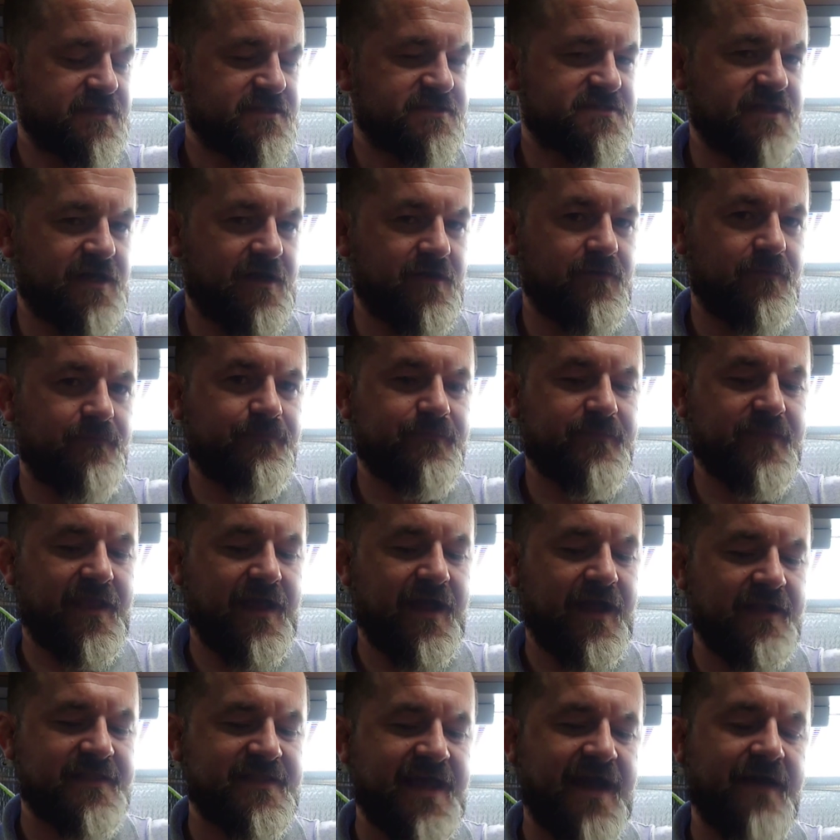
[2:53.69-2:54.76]
So
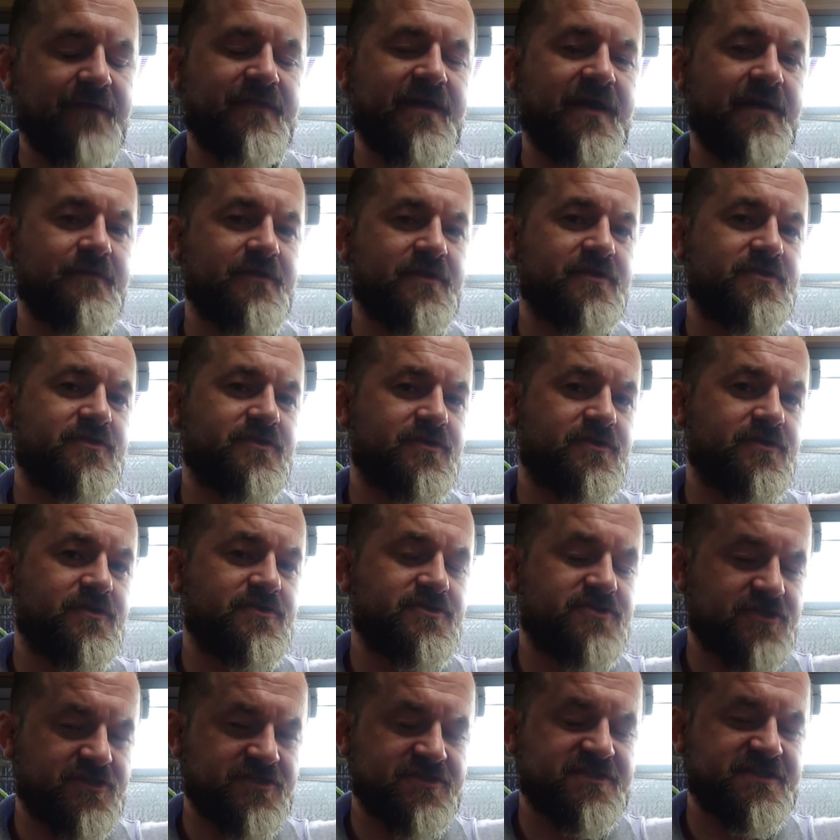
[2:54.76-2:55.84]
I doubt that I'm going to do
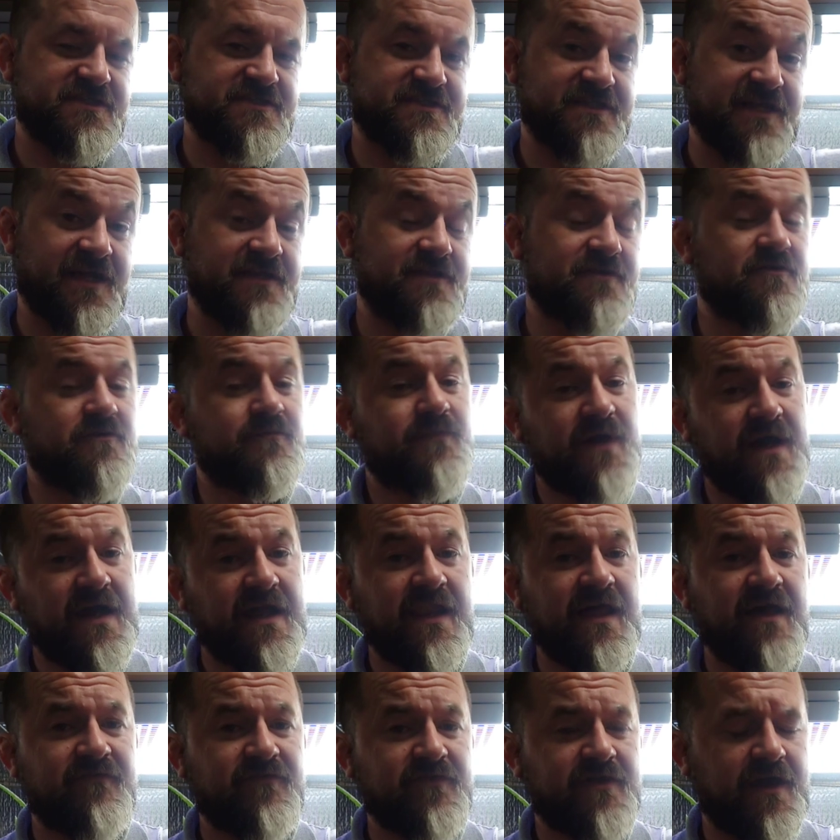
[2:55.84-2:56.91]
you justice, Daniel, but
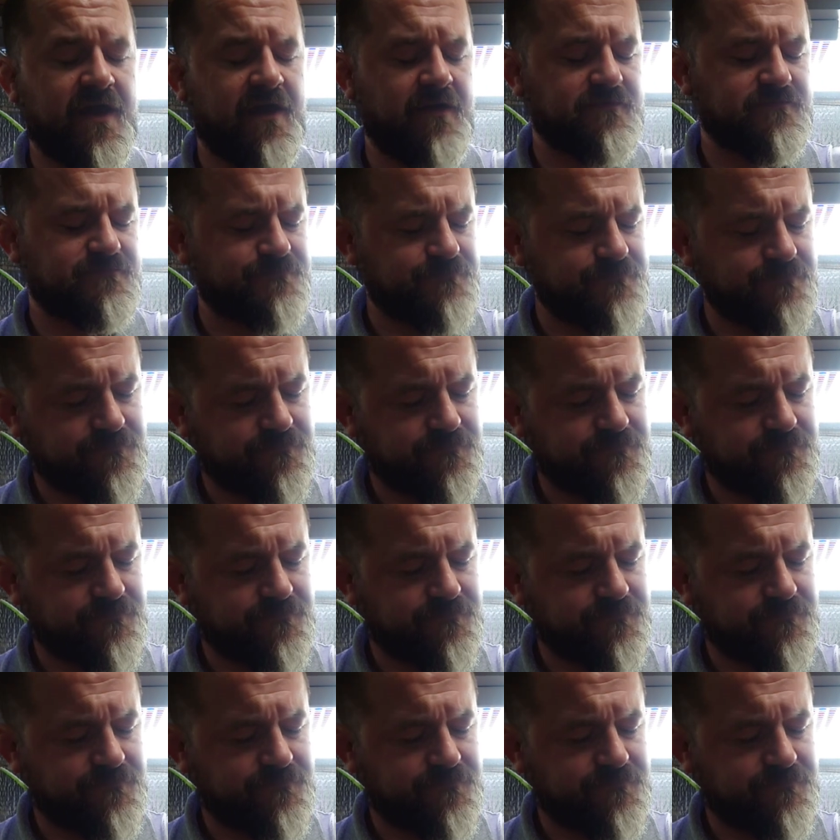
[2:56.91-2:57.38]
I'll have a go.